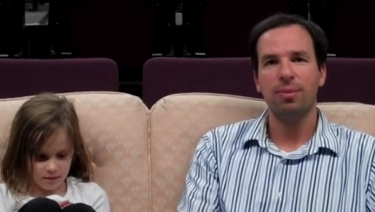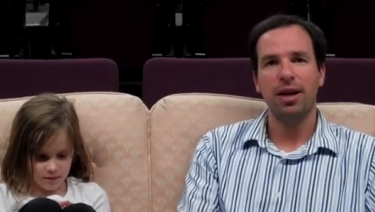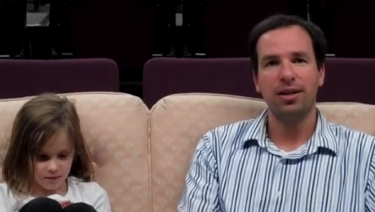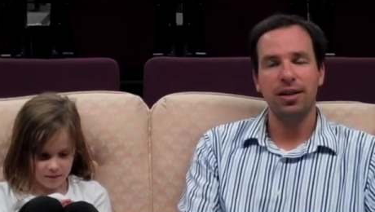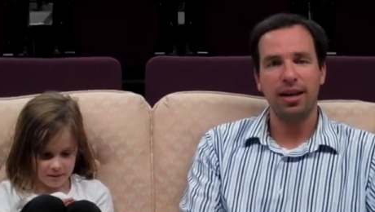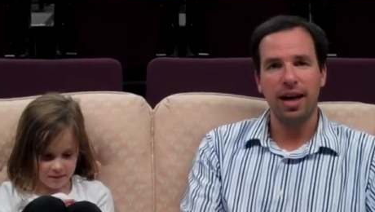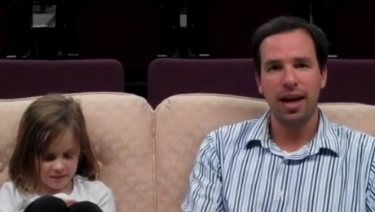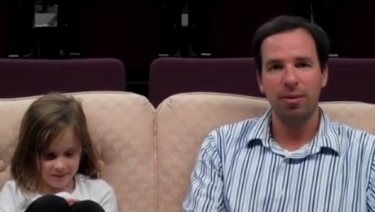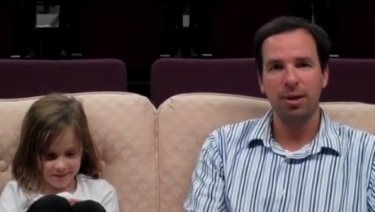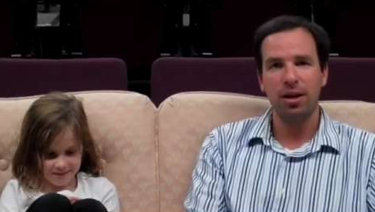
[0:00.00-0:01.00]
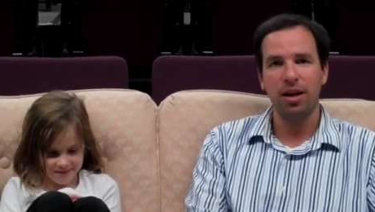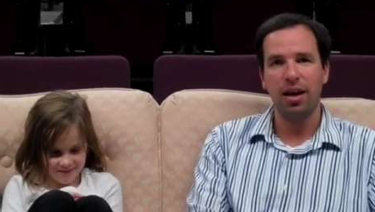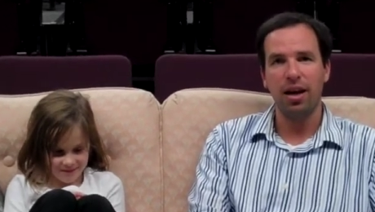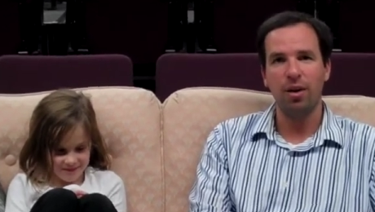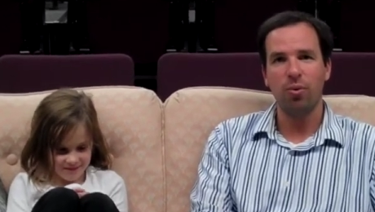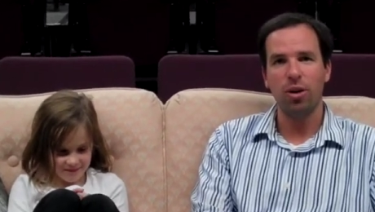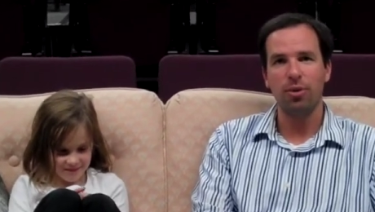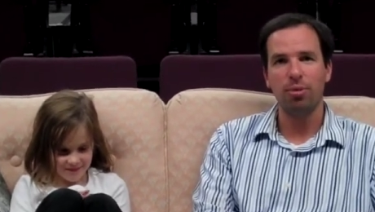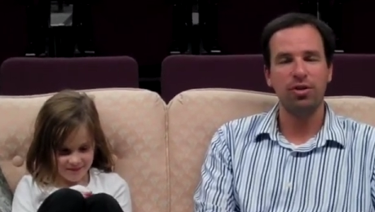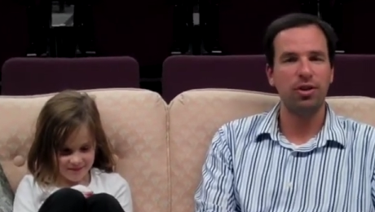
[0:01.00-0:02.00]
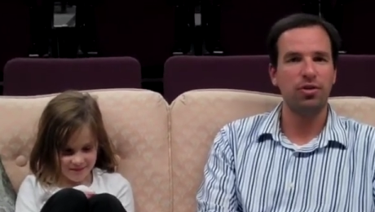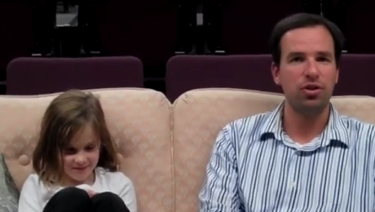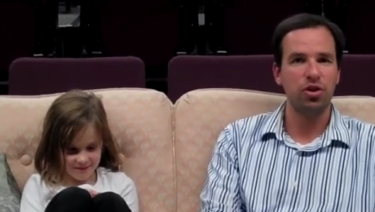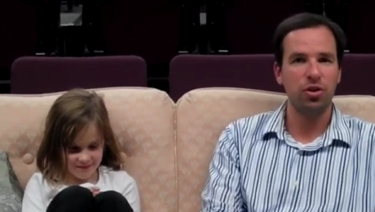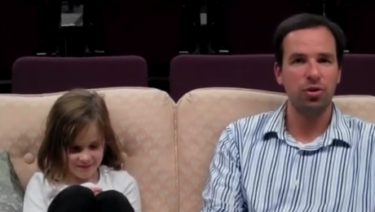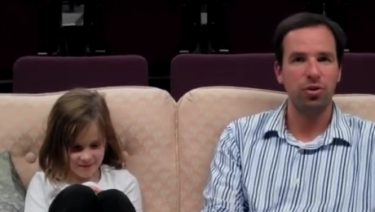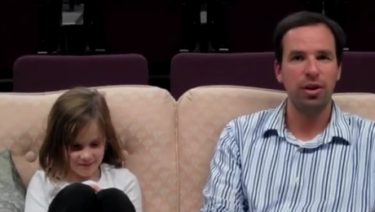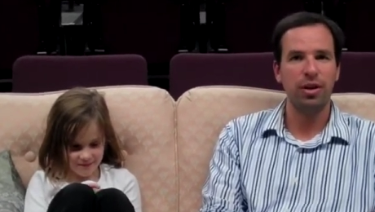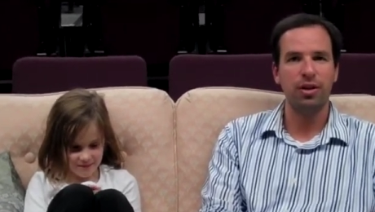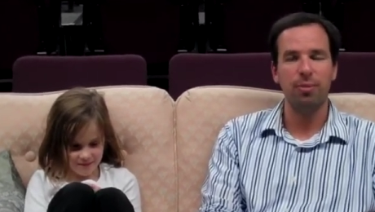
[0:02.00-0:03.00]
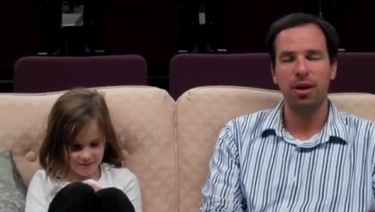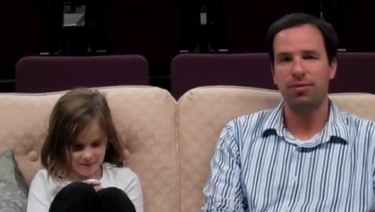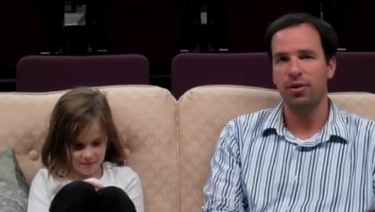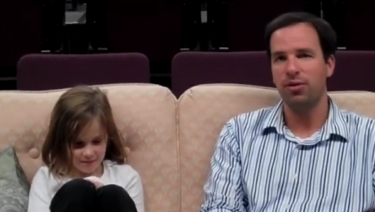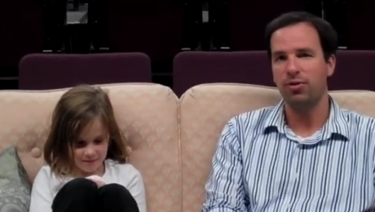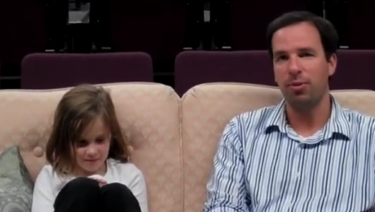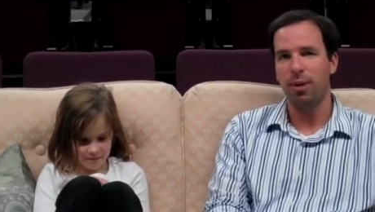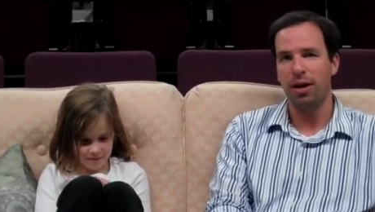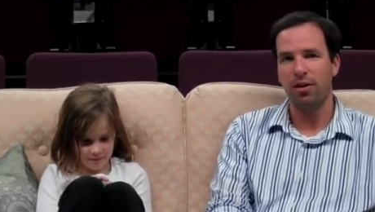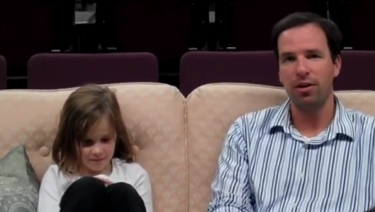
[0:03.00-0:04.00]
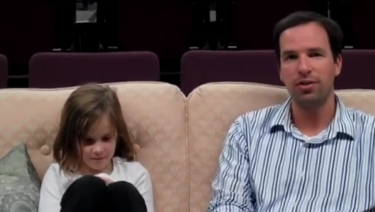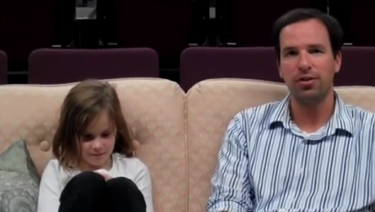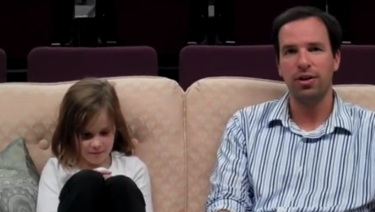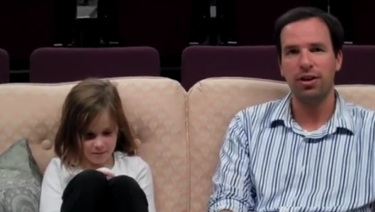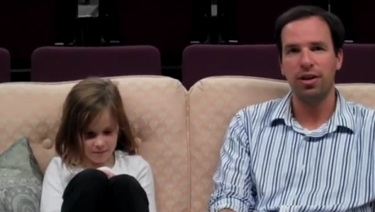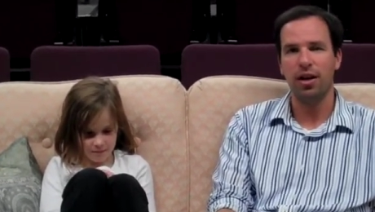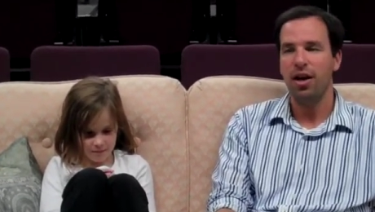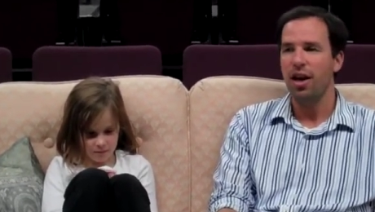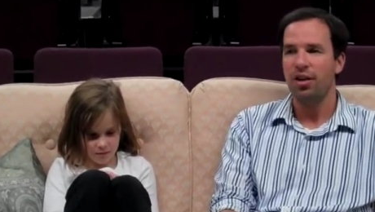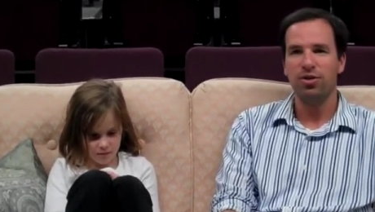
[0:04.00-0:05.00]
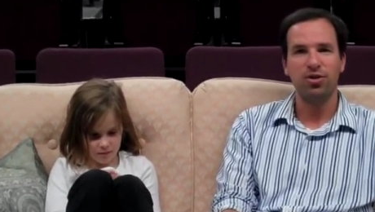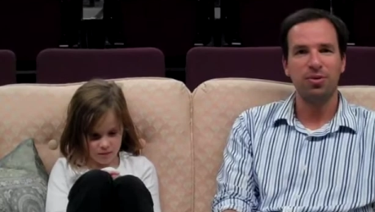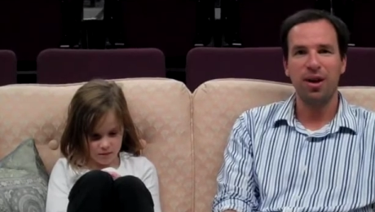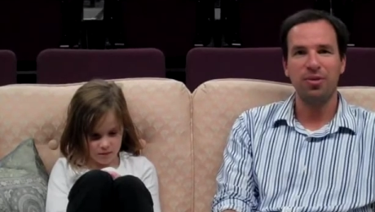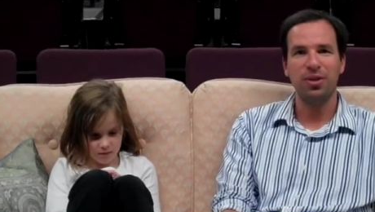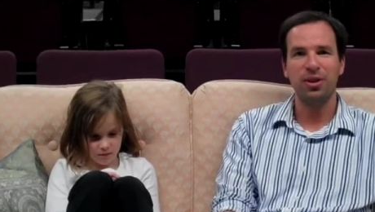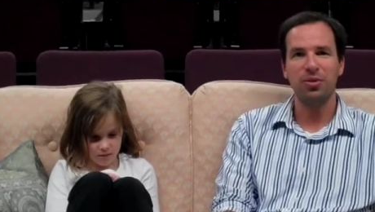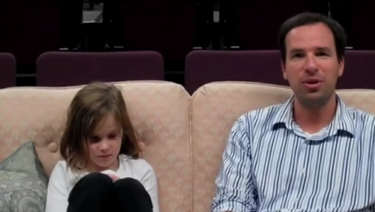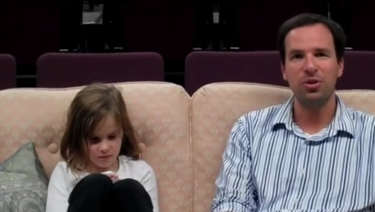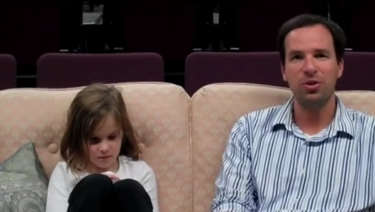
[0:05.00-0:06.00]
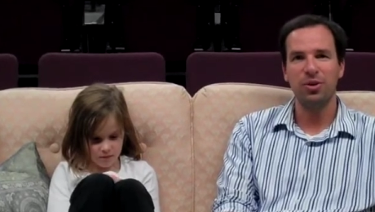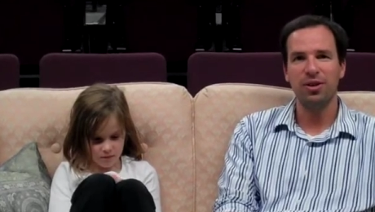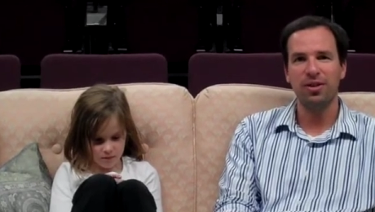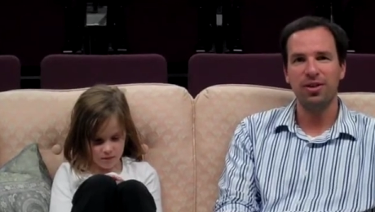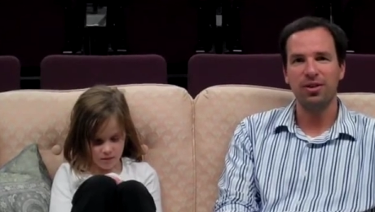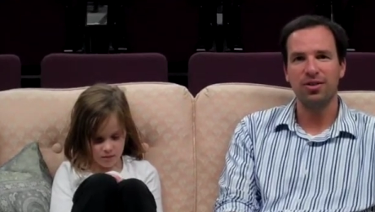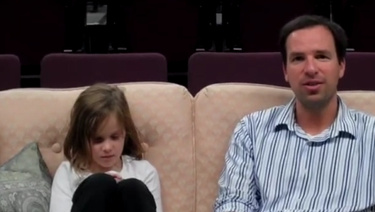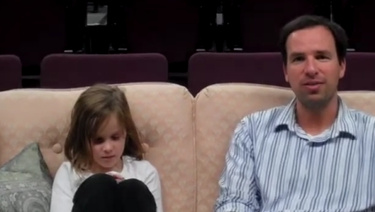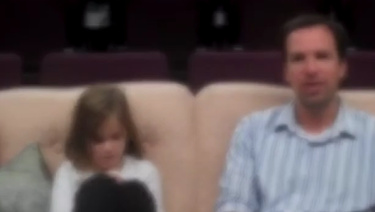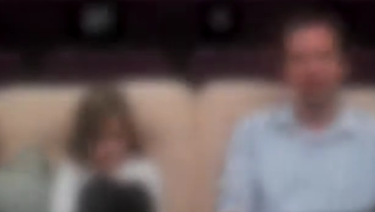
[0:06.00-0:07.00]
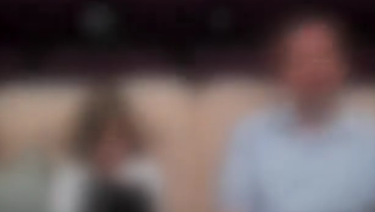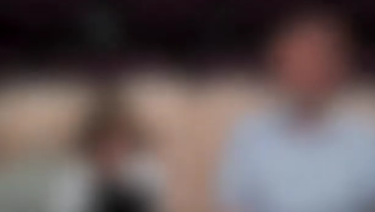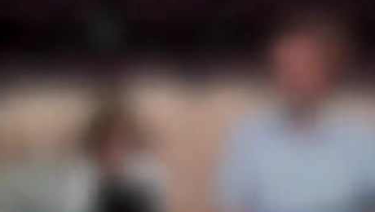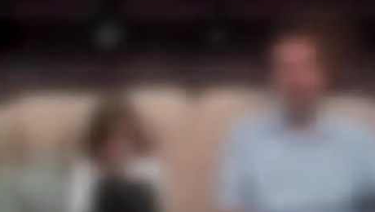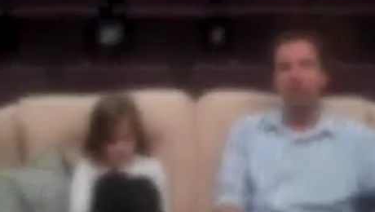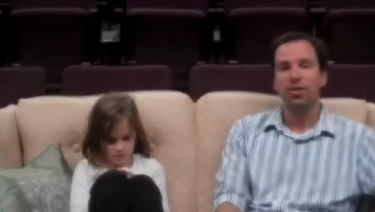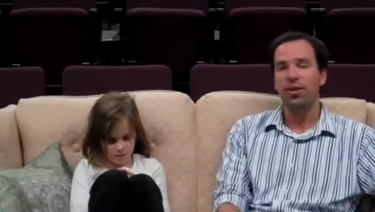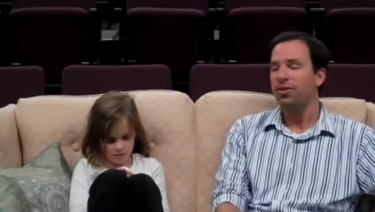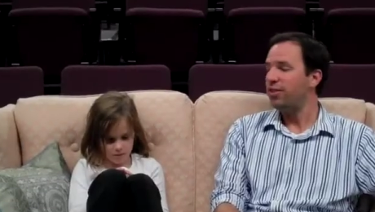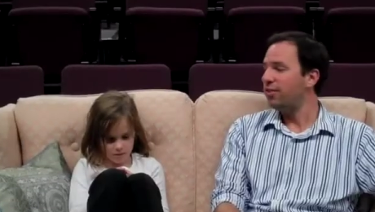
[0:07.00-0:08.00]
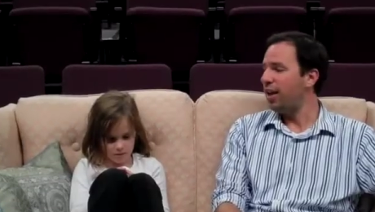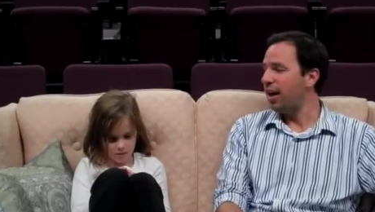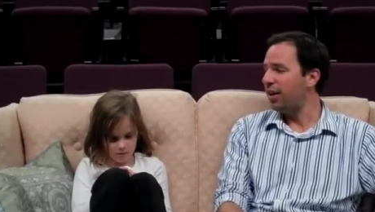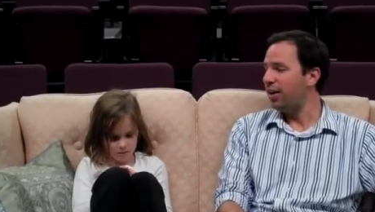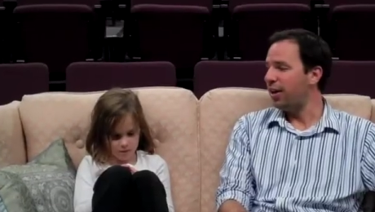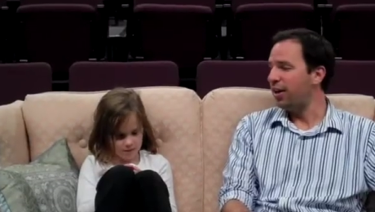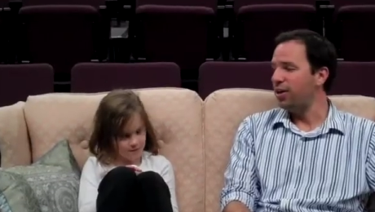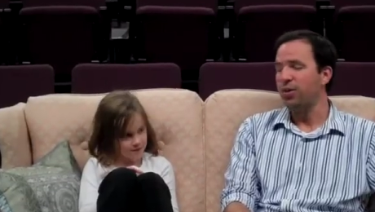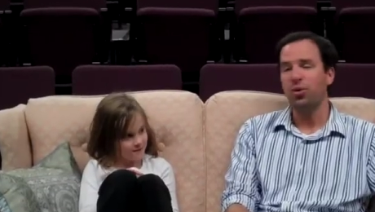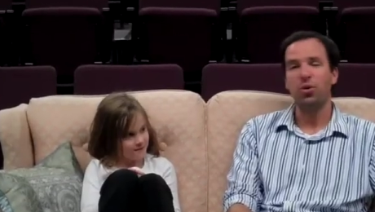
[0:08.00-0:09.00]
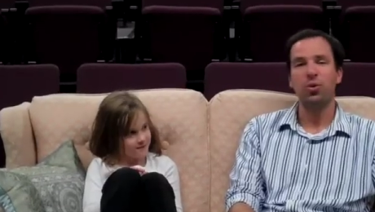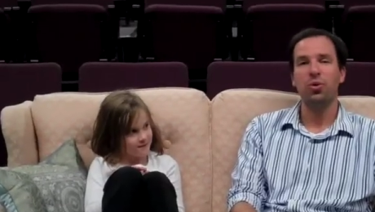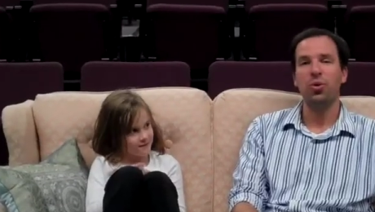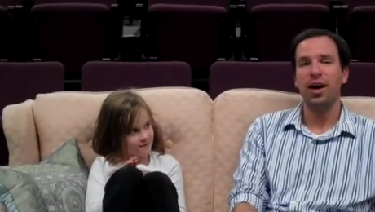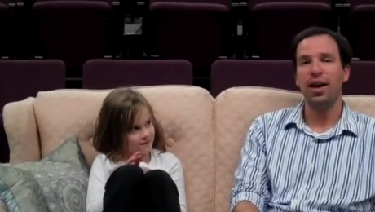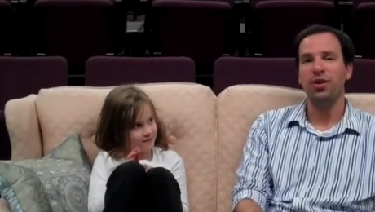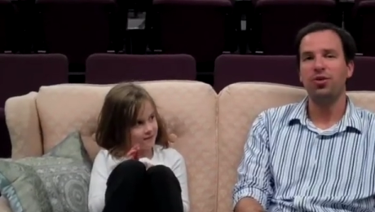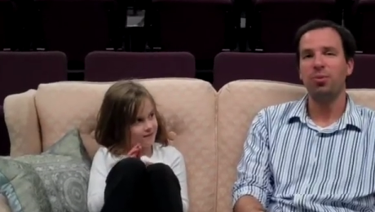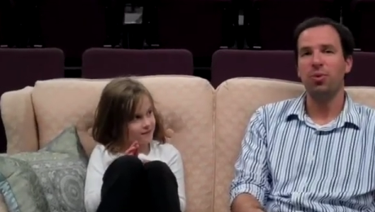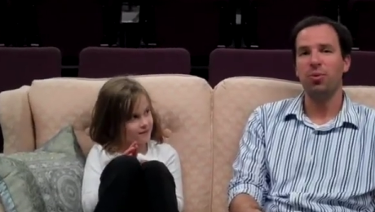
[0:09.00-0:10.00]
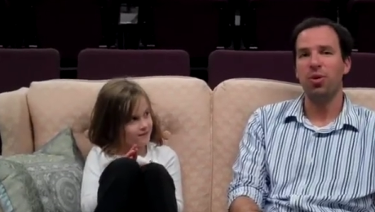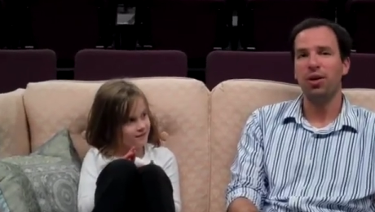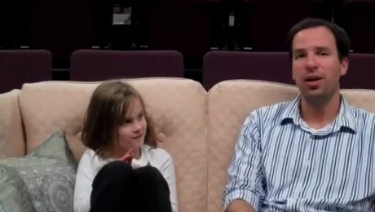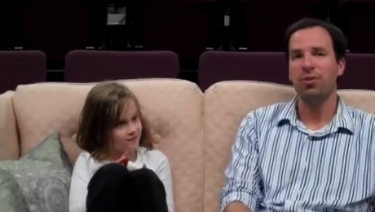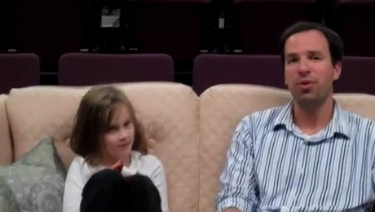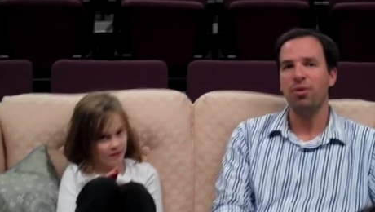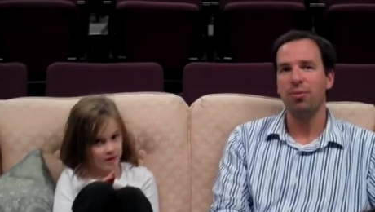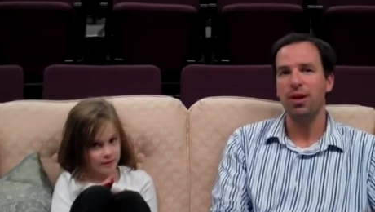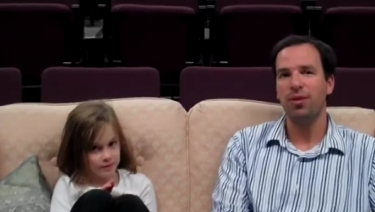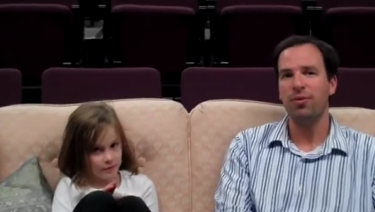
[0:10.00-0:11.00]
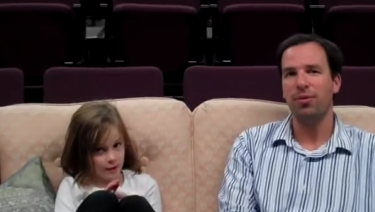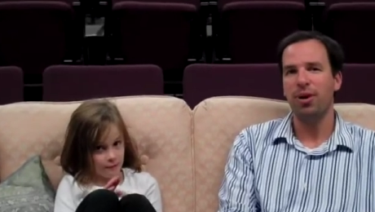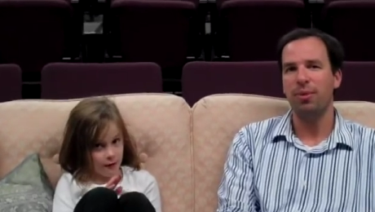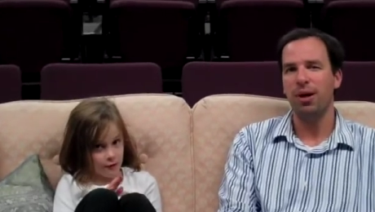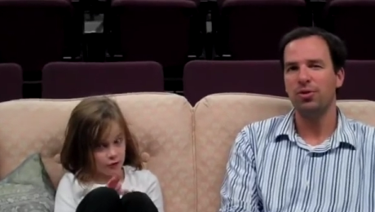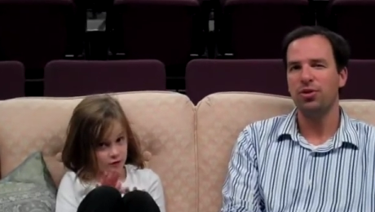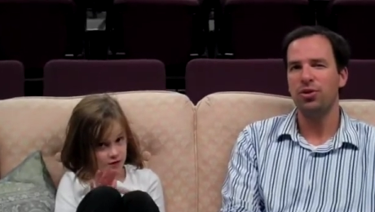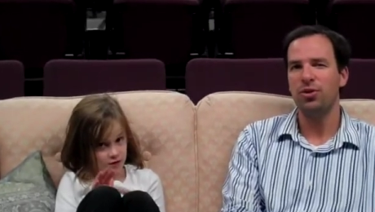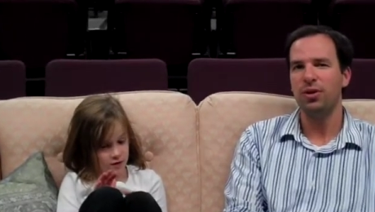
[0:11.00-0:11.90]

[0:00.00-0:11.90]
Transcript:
Speaker 1: about the Academy and what it presents to children and the benefits for parents and uh, just everything that we do here at the Civic. This is Ella, who has been working with me for about two